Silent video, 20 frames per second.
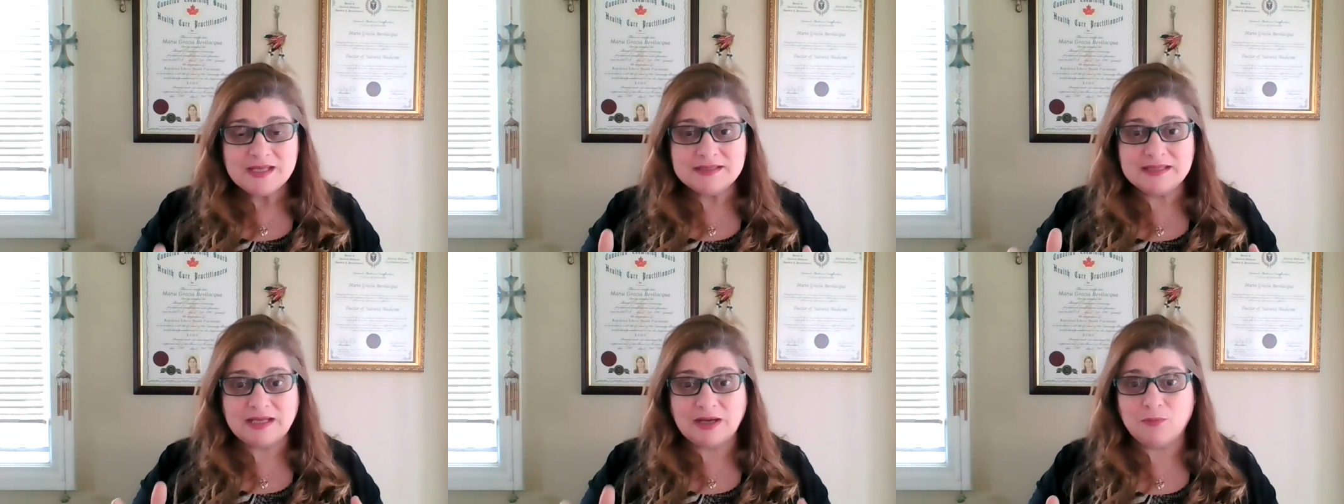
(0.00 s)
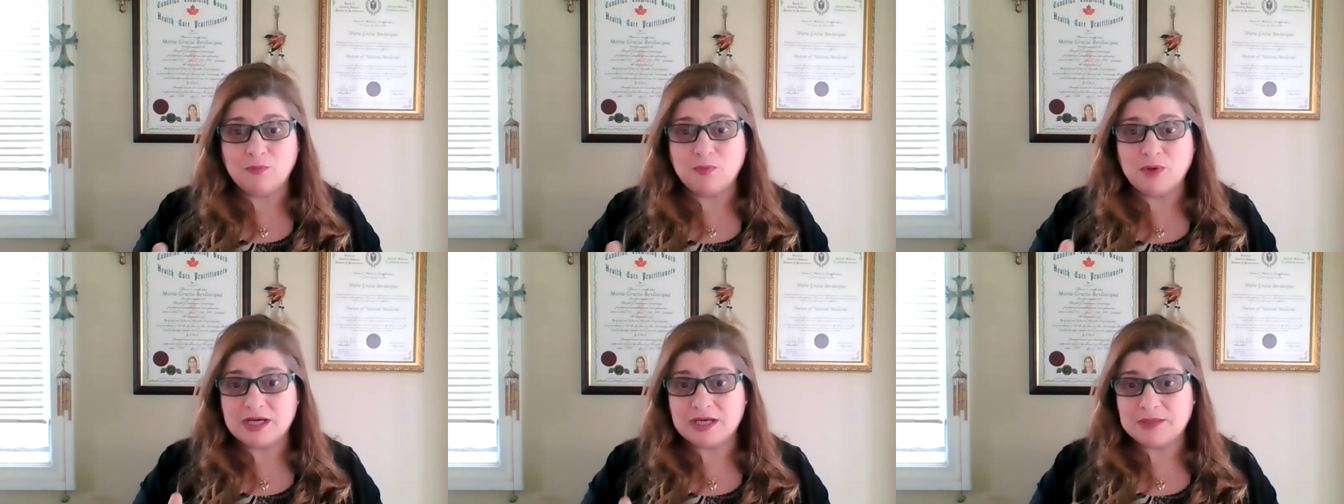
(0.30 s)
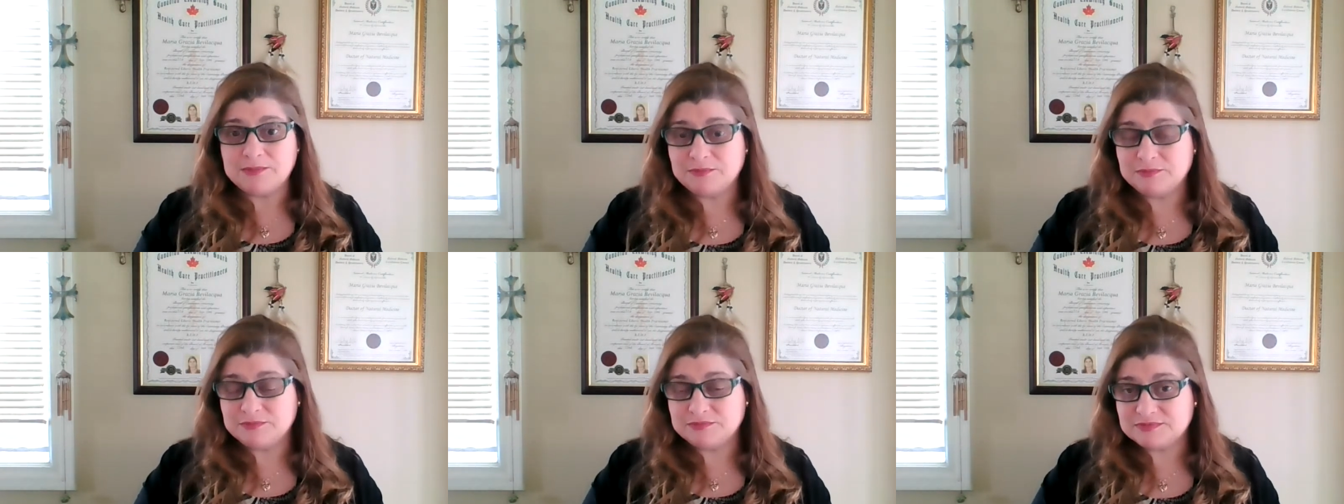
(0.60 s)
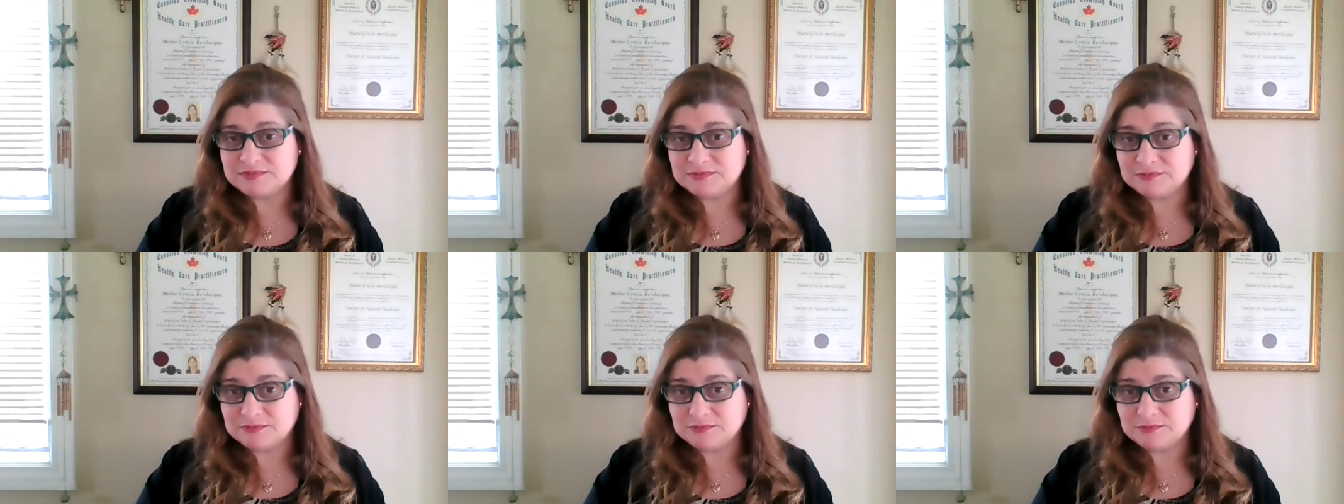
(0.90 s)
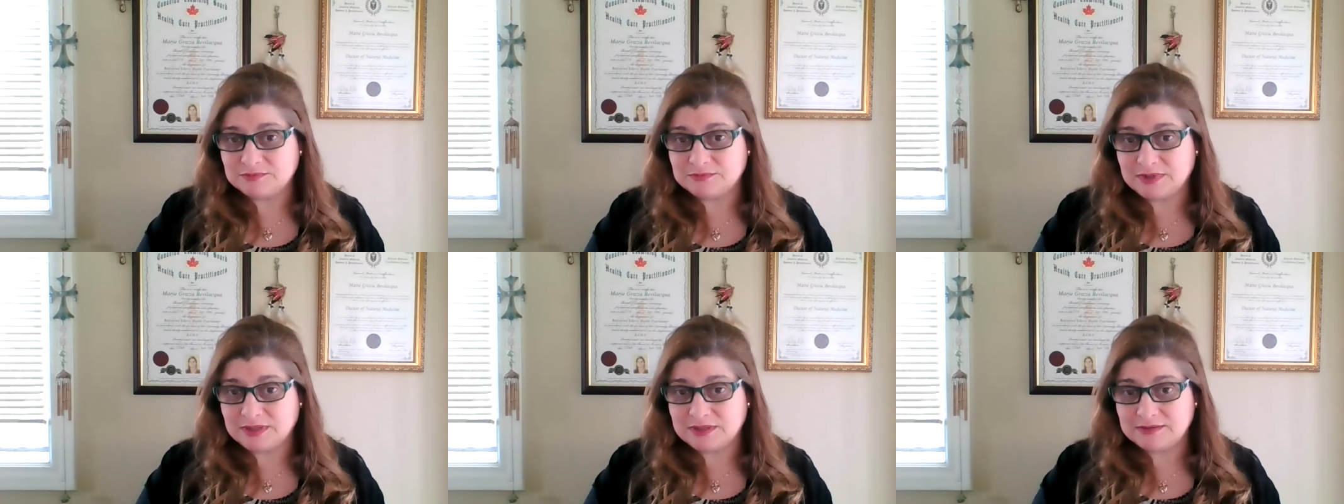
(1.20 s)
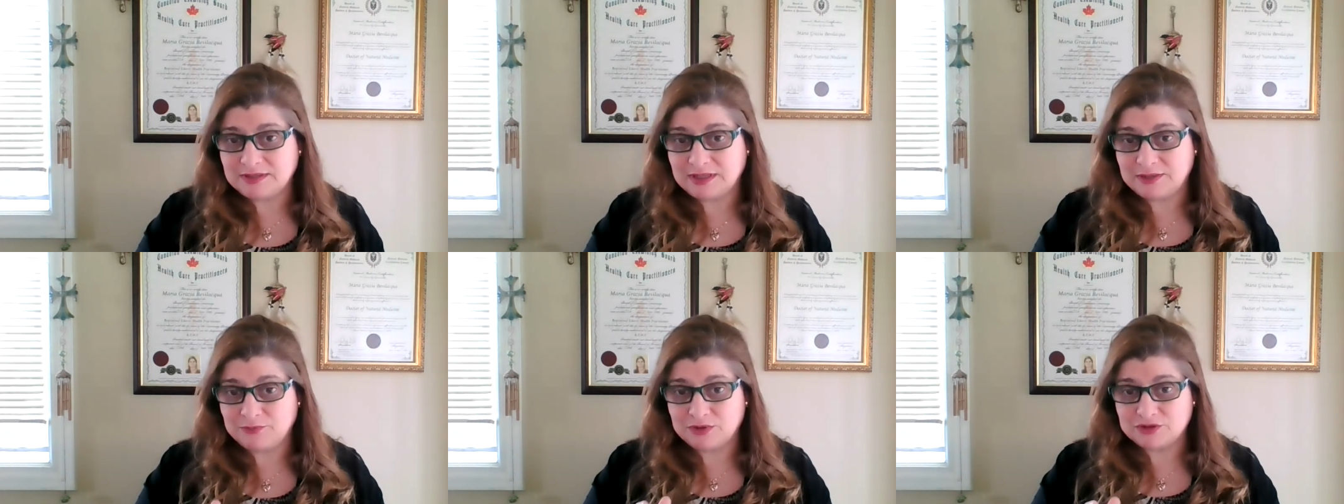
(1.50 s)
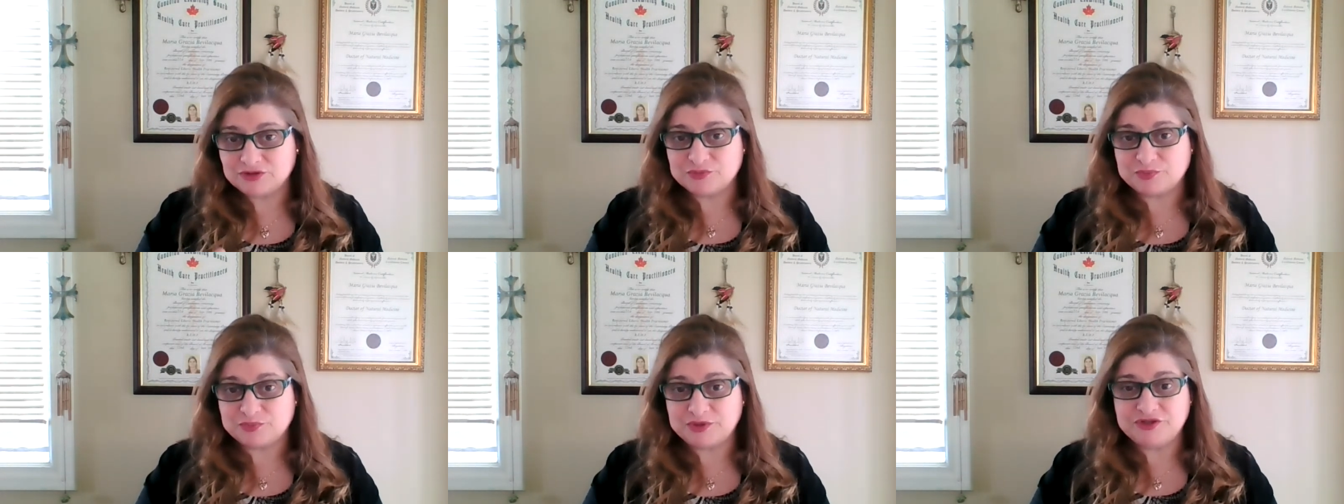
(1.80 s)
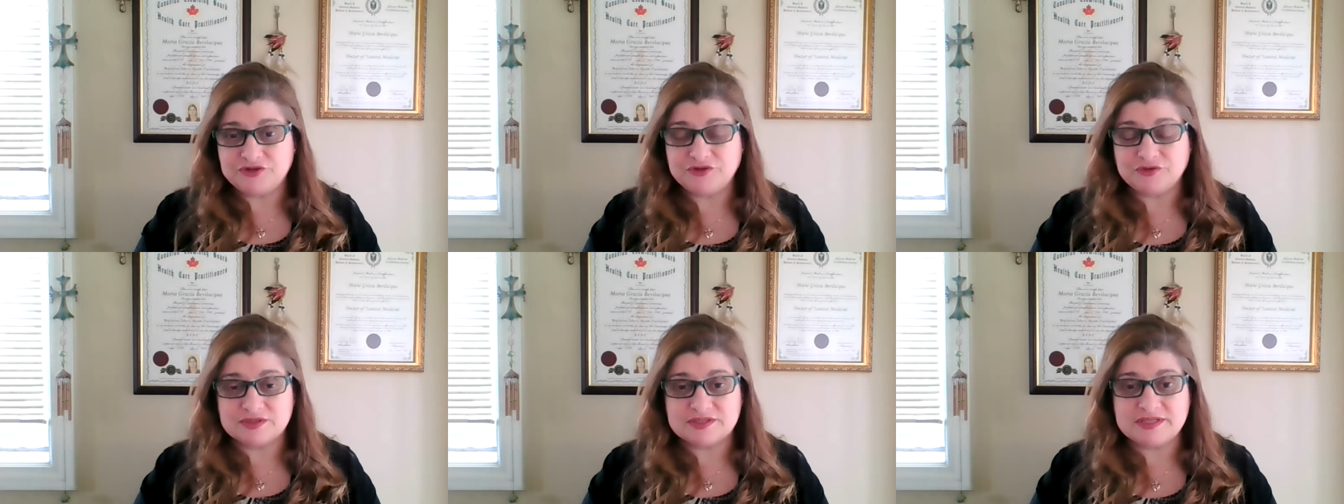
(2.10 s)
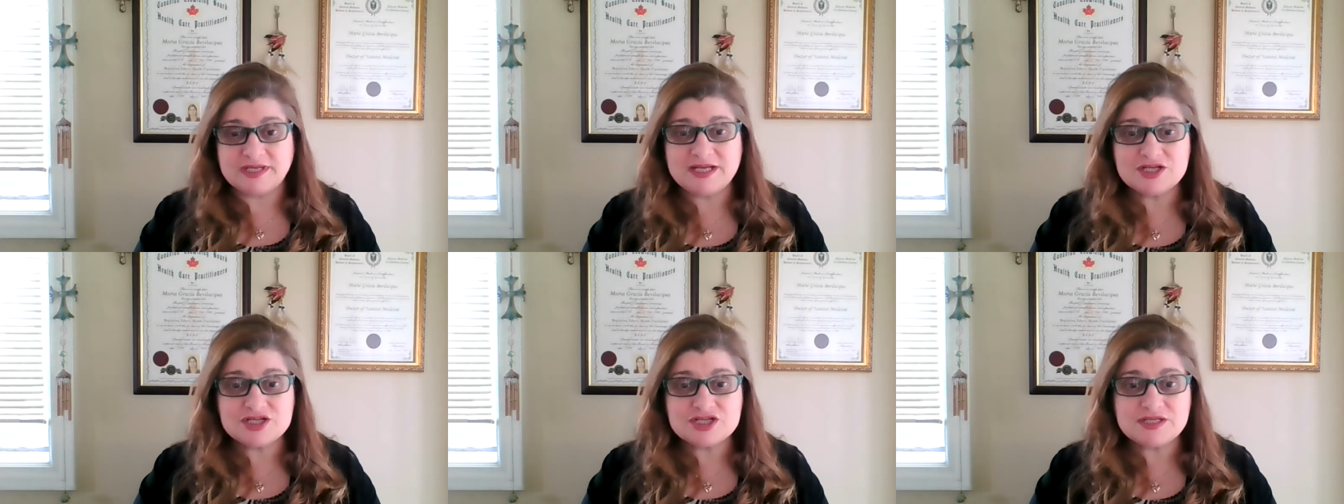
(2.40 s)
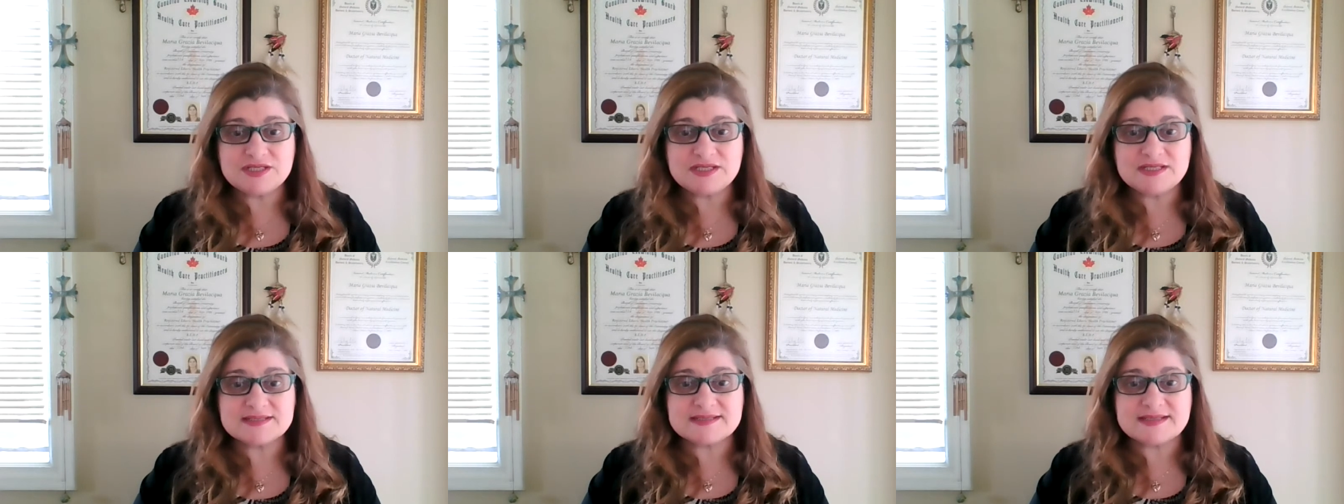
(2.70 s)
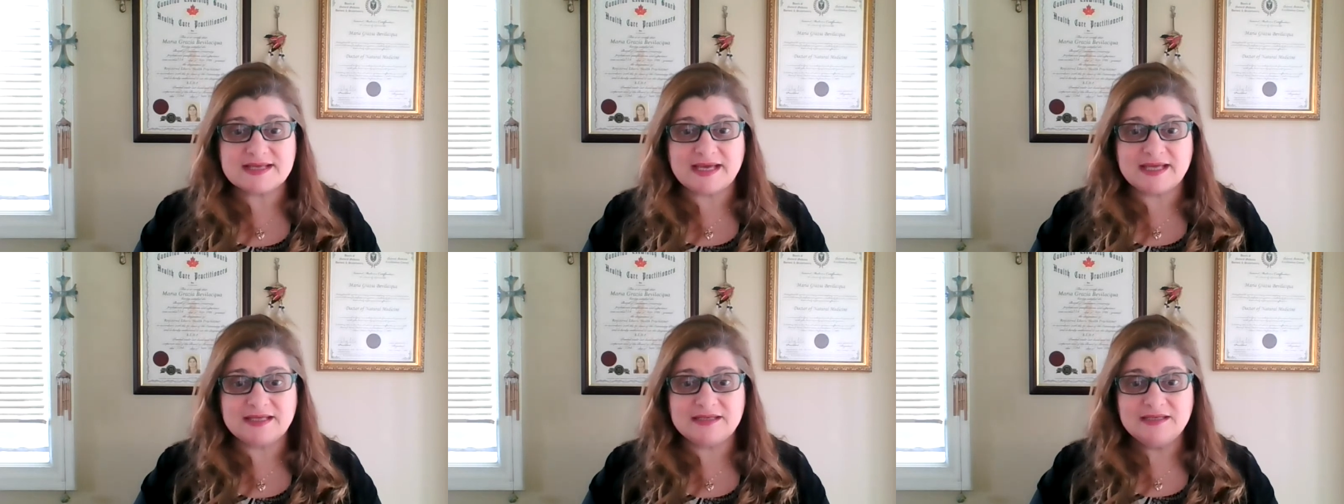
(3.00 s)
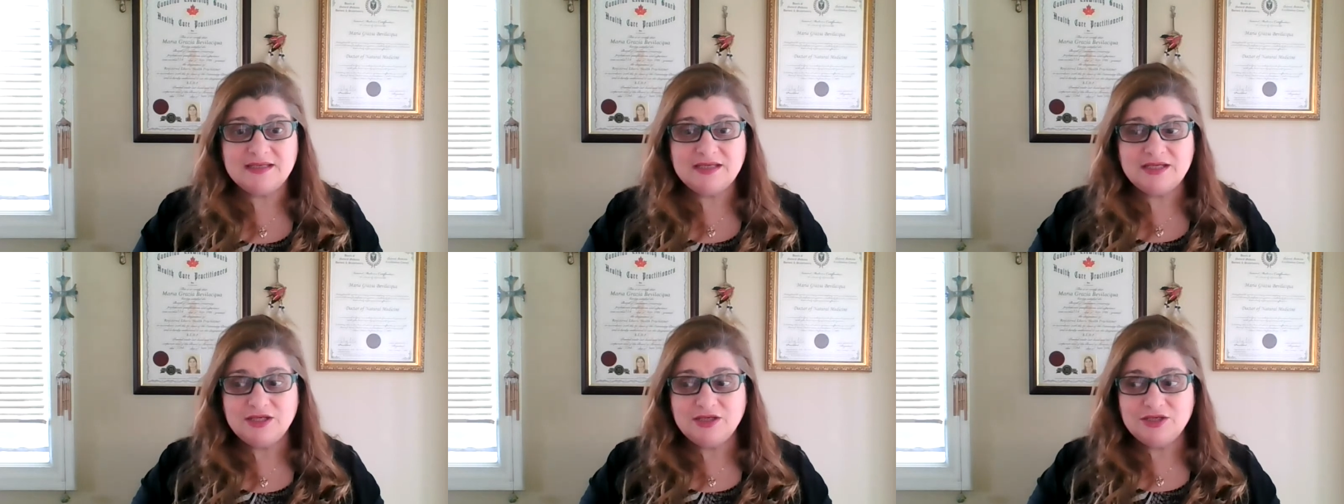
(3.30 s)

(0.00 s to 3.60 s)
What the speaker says: Now, what I want to bring to your attention is that